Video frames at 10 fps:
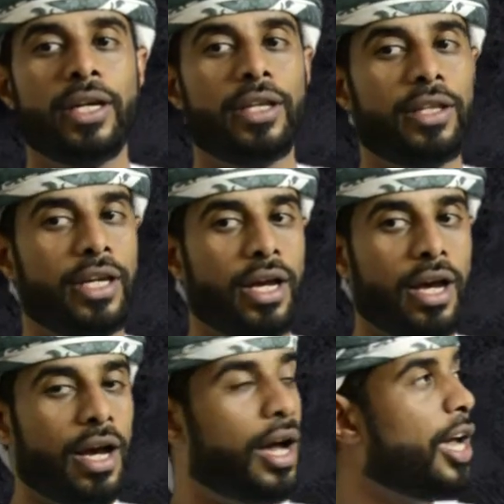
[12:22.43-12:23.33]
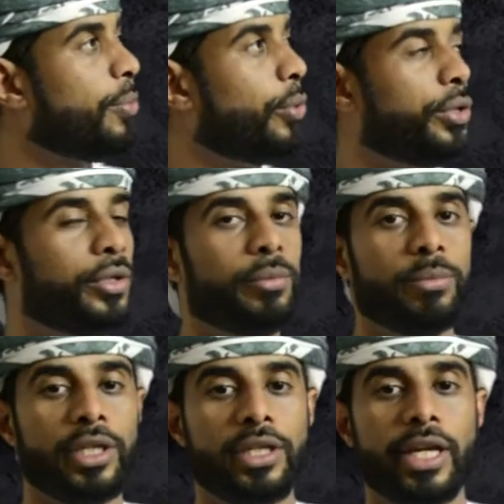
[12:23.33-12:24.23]
the iPod
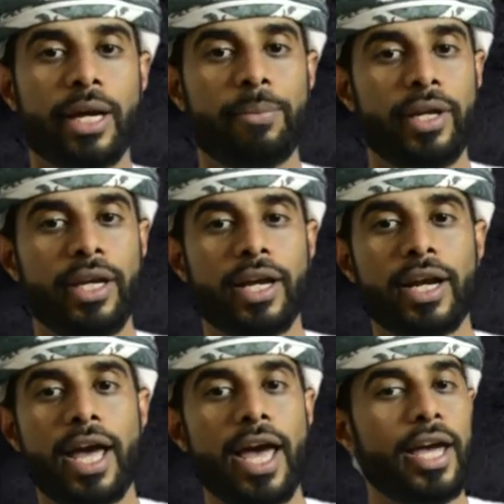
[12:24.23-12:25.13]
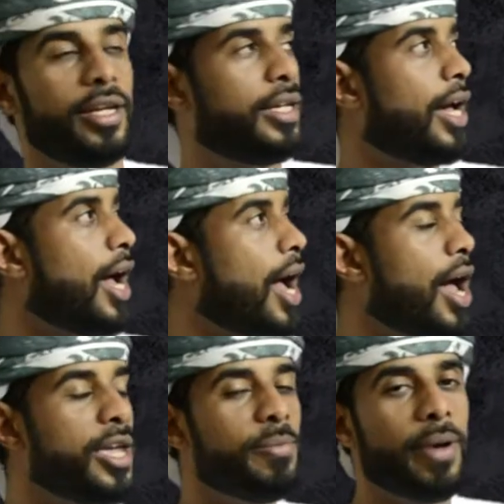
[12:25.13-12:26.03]
media player, and
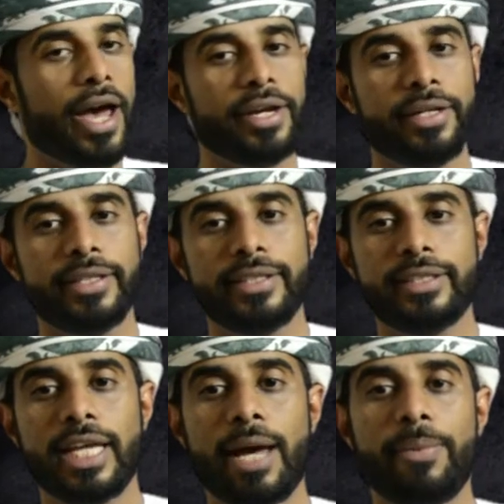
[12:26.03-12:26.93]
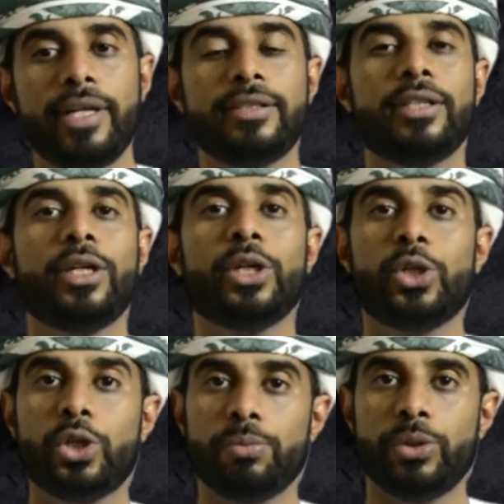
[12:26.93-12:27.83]
iPad tablet
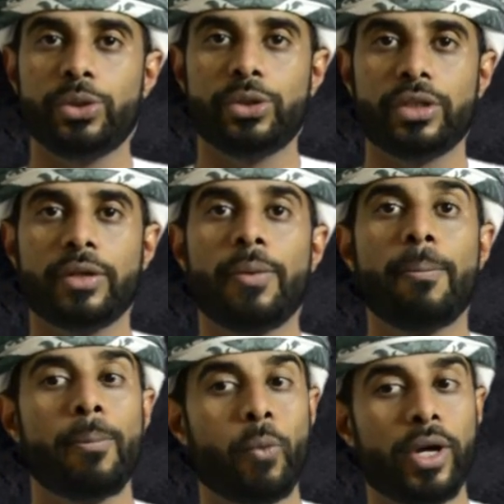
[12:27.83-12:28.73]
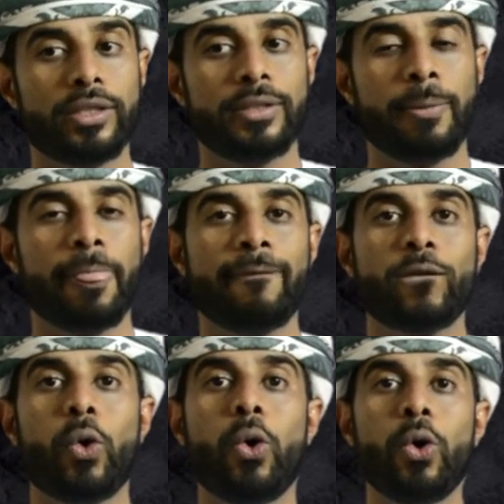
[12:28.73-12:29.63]
computer, what
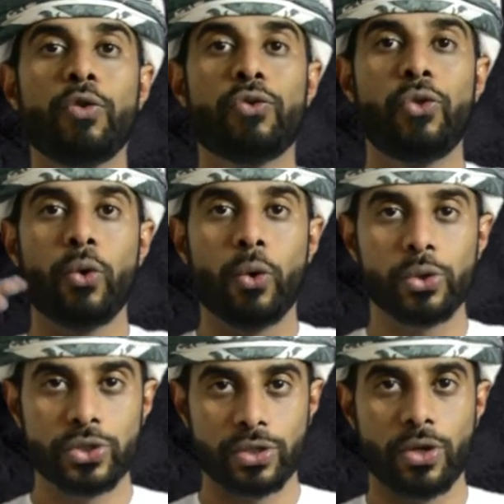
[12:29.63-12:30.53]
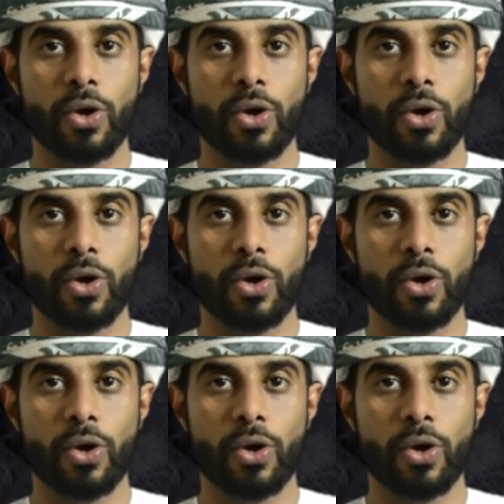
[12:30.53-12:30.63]
all of those